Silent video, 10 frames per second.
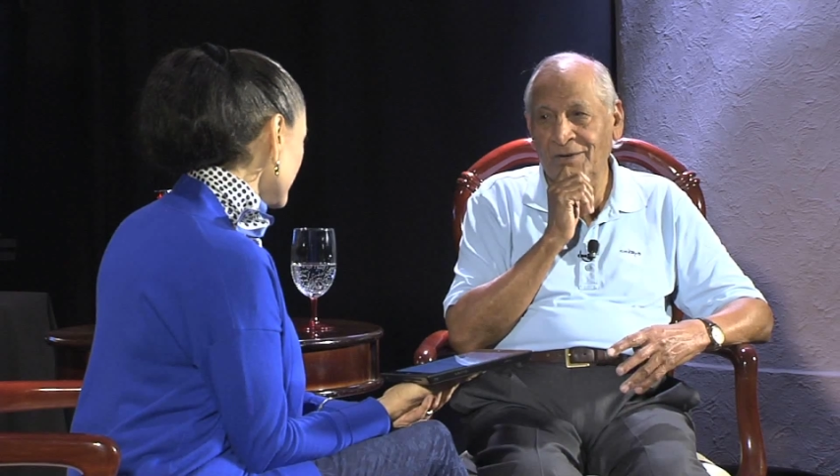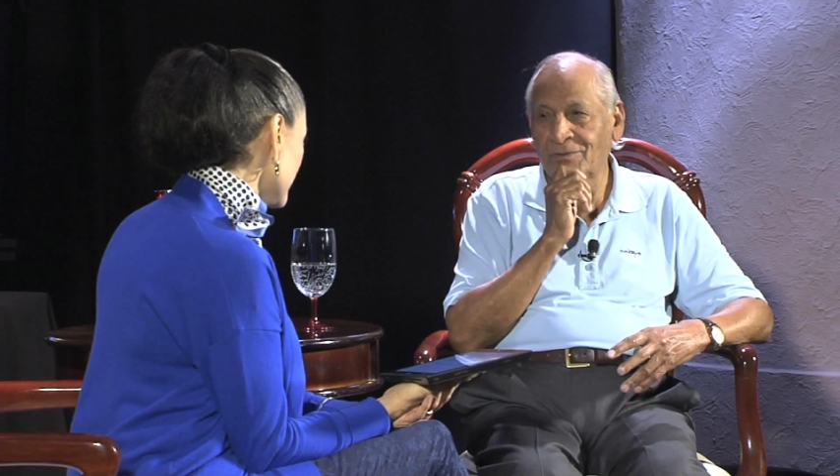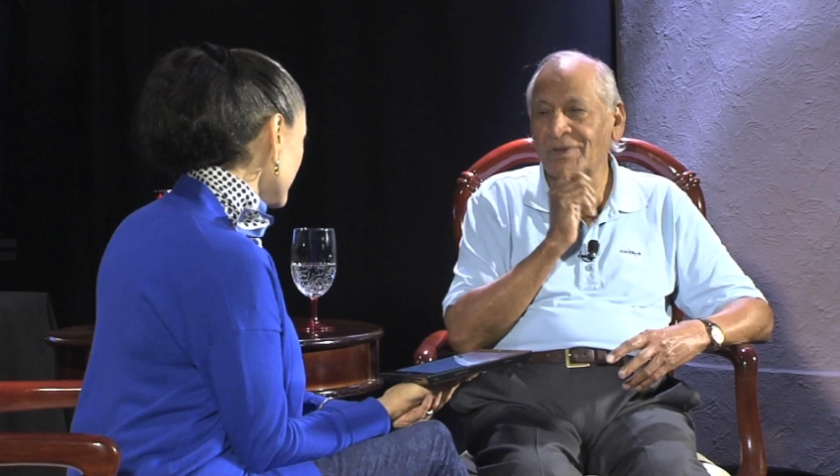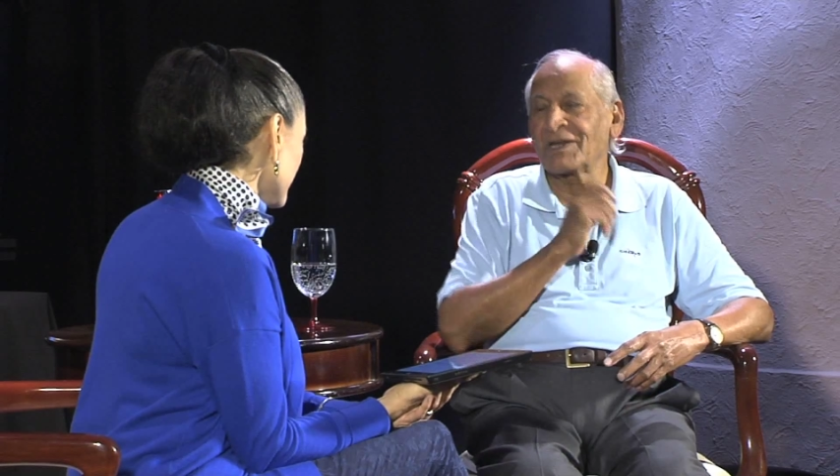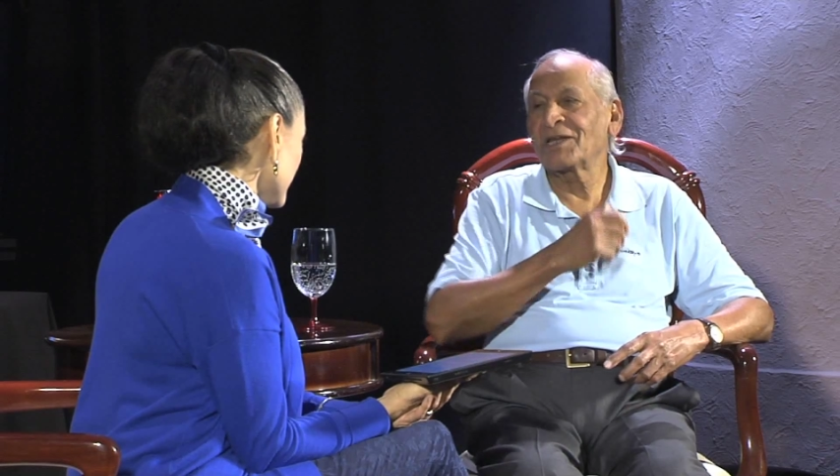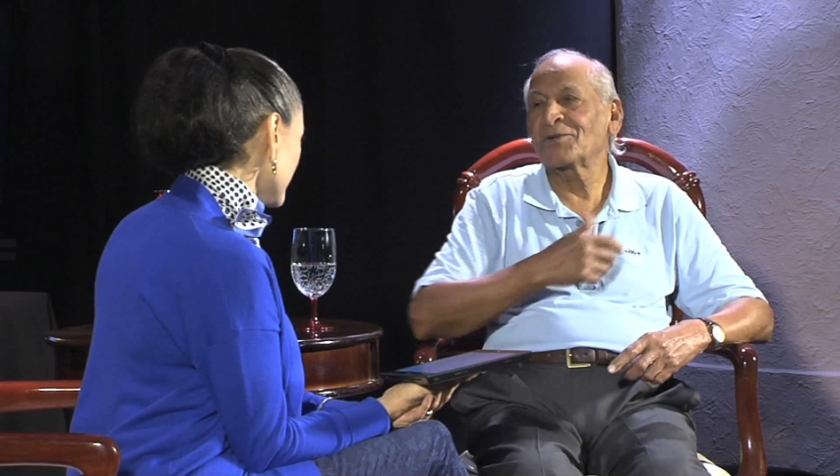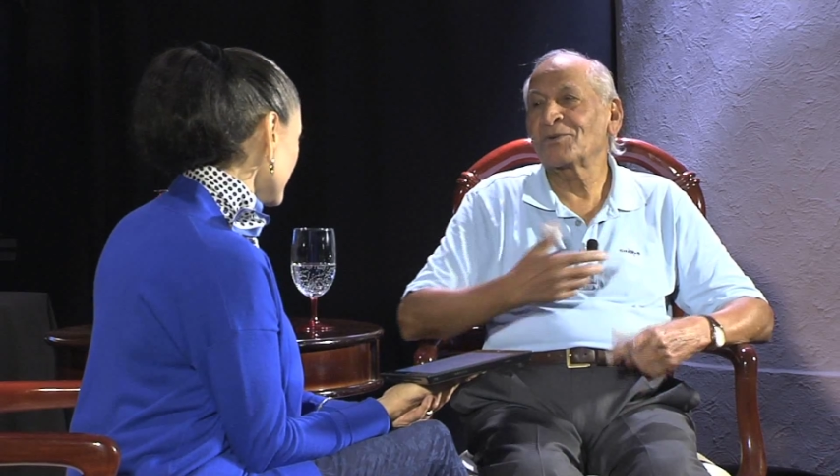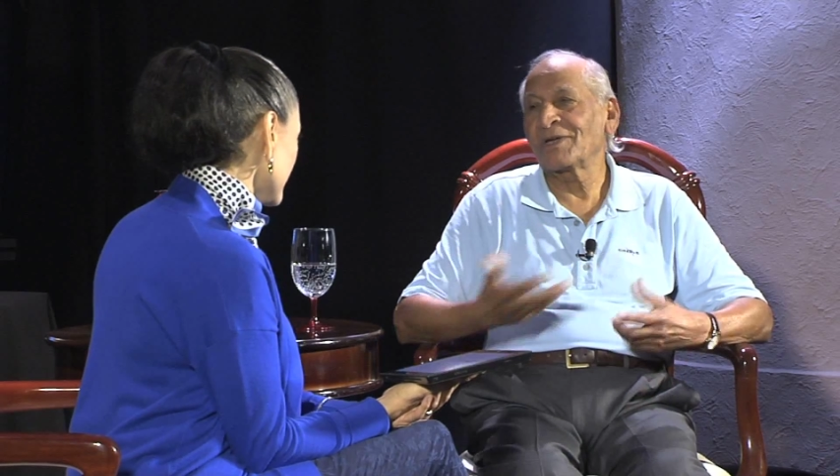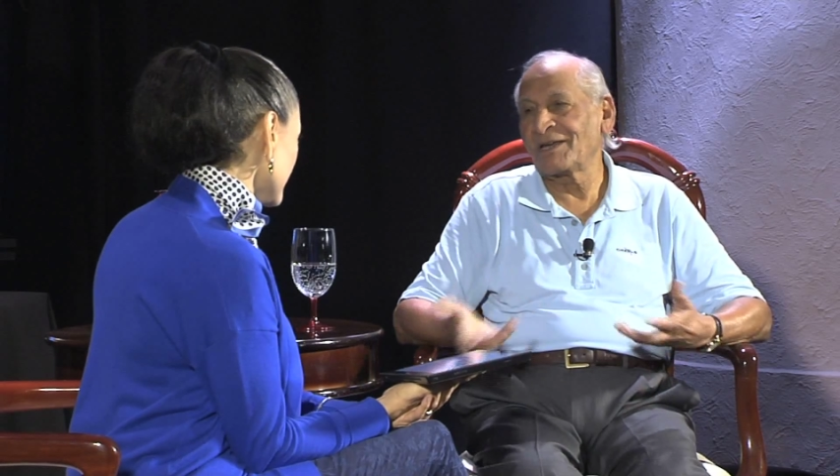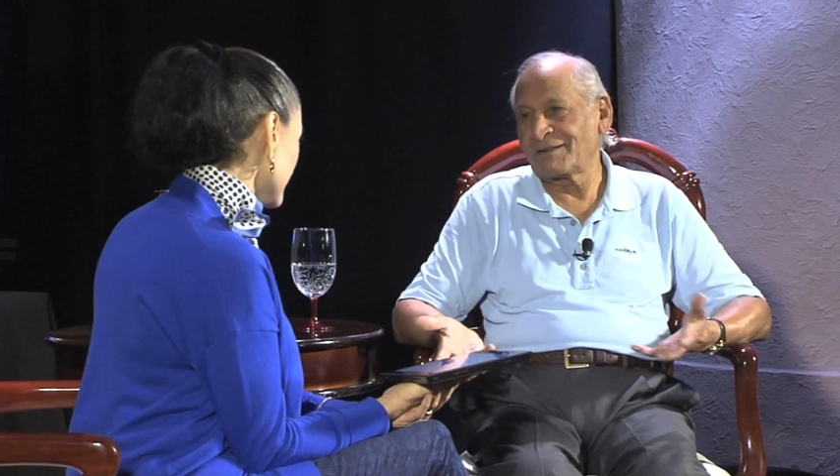we need
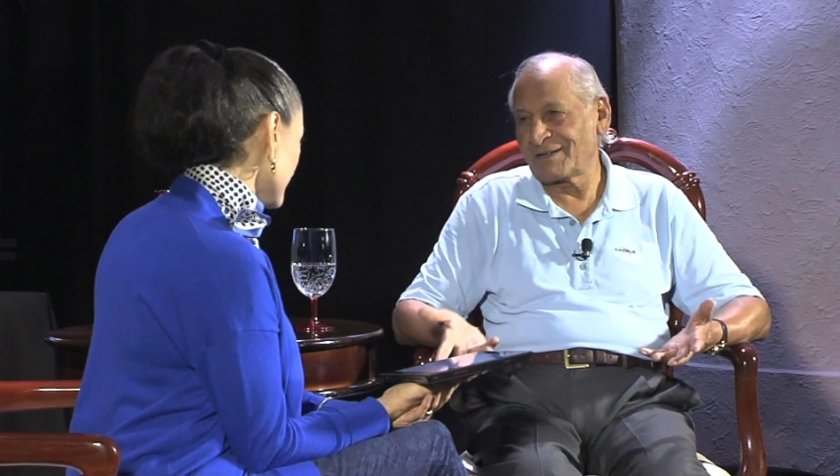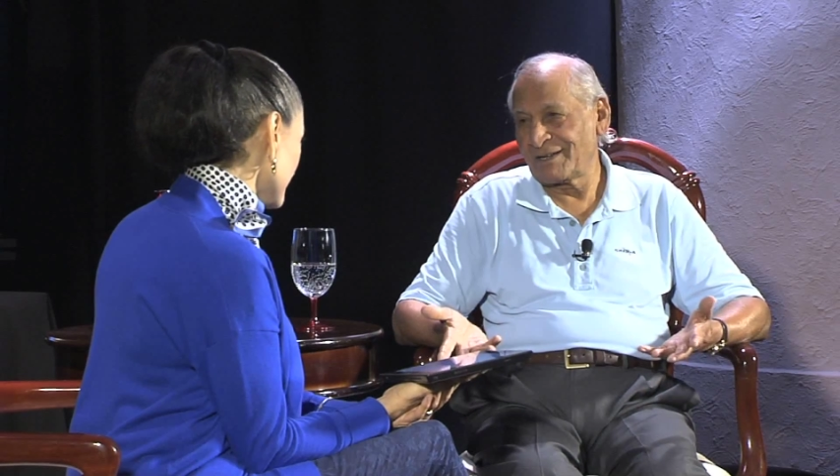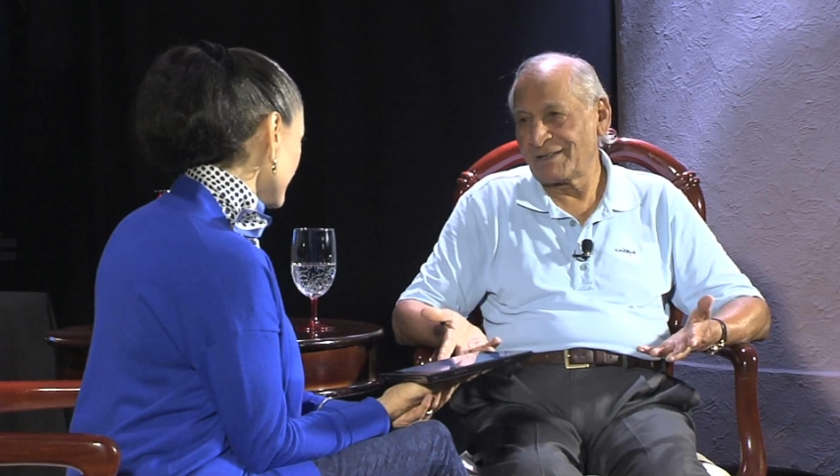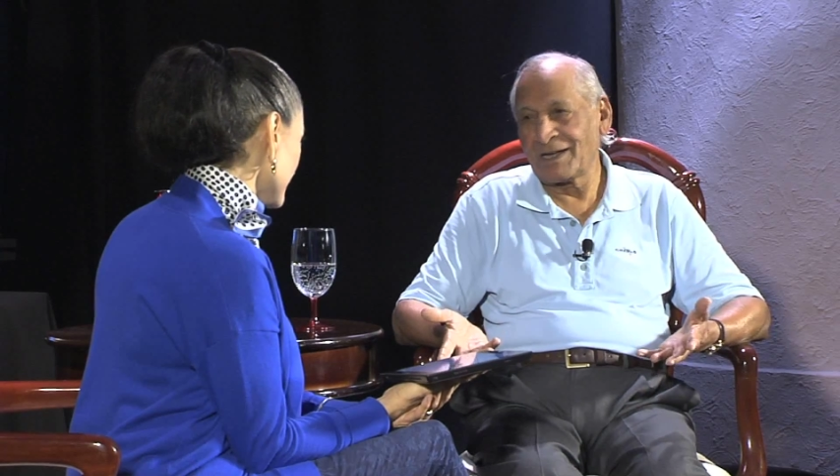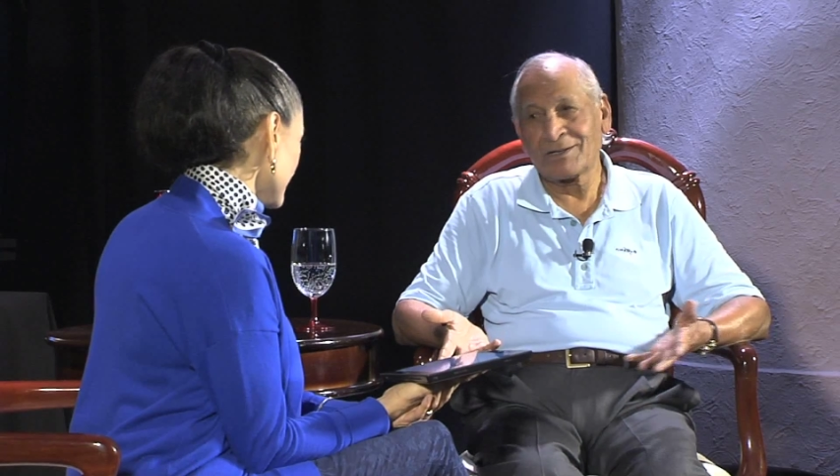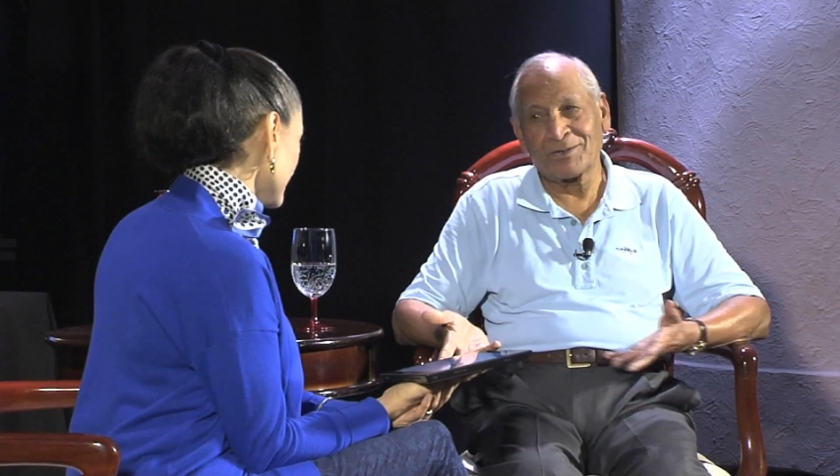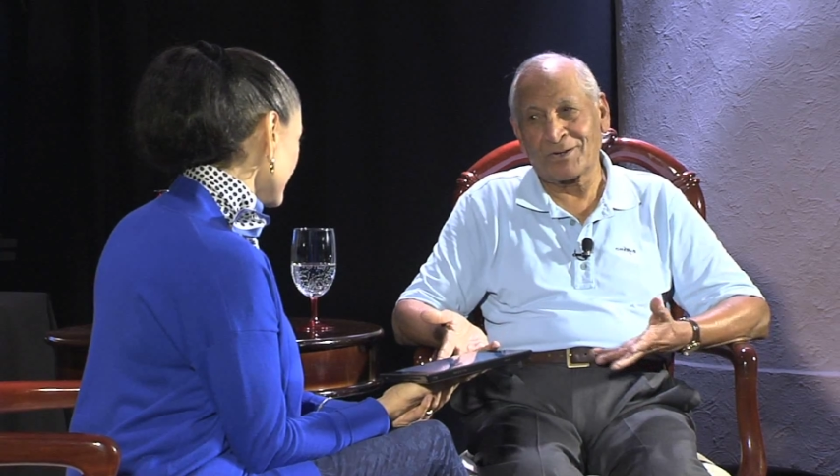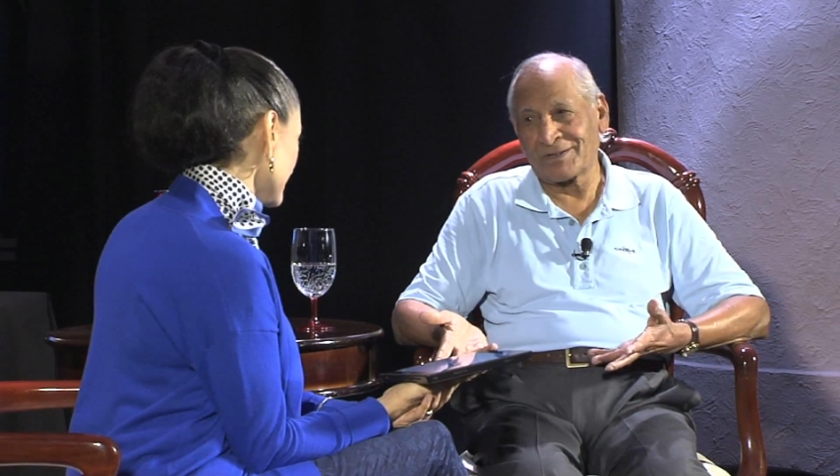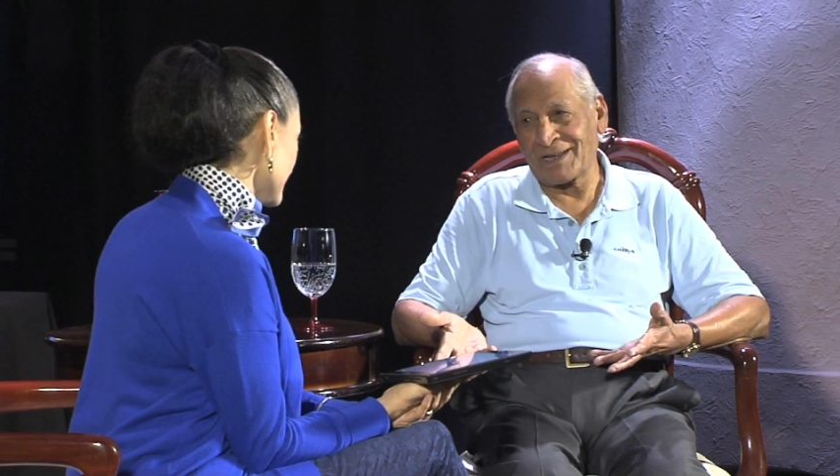to eat. That's not